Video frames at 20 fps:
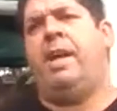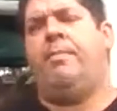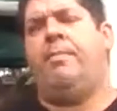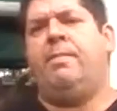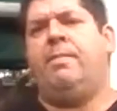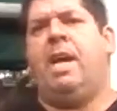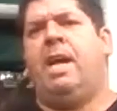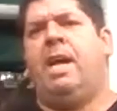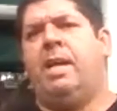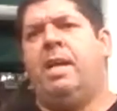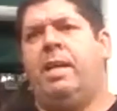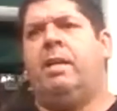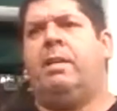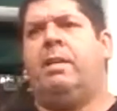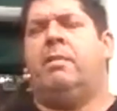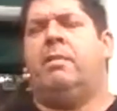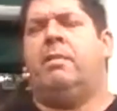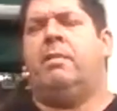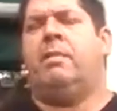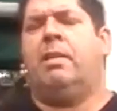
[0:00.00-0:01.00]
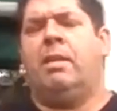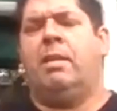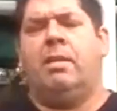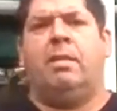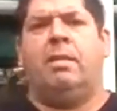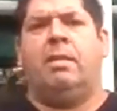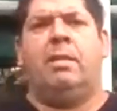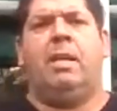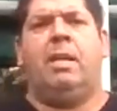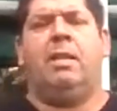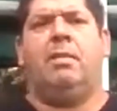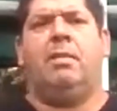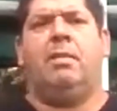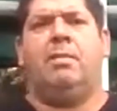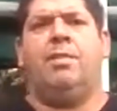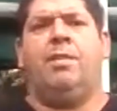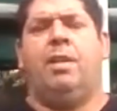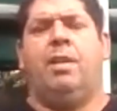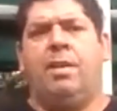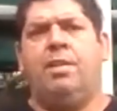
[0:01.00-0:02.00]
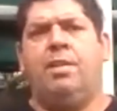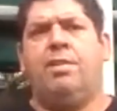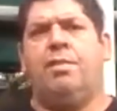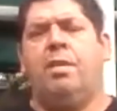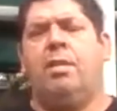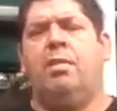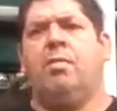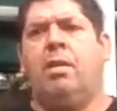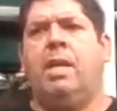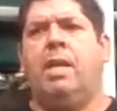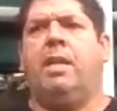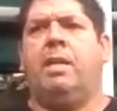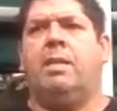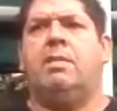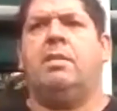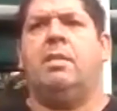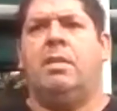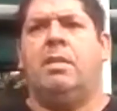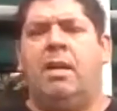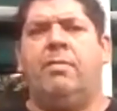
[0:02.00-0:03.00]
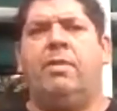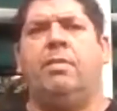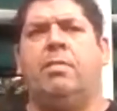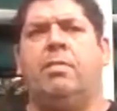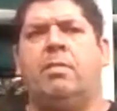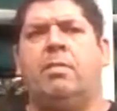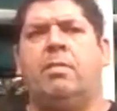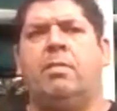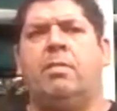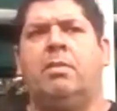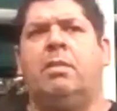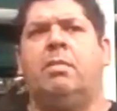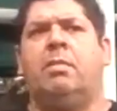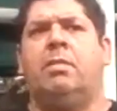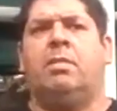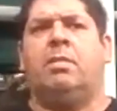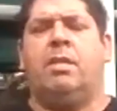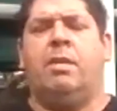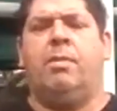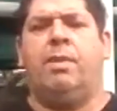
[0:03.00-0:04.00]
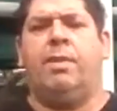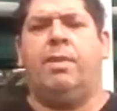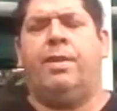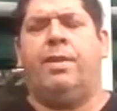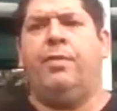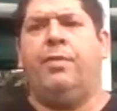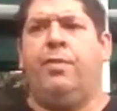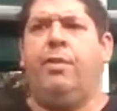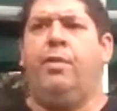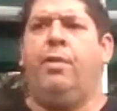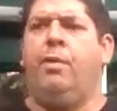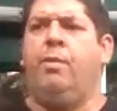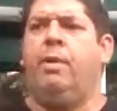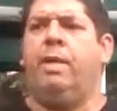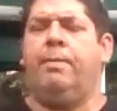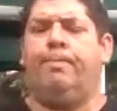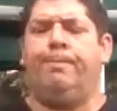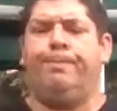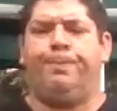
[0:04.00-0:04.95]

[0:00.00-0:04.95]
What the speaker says: nagging that, you should look at this and have a look and see what you can do.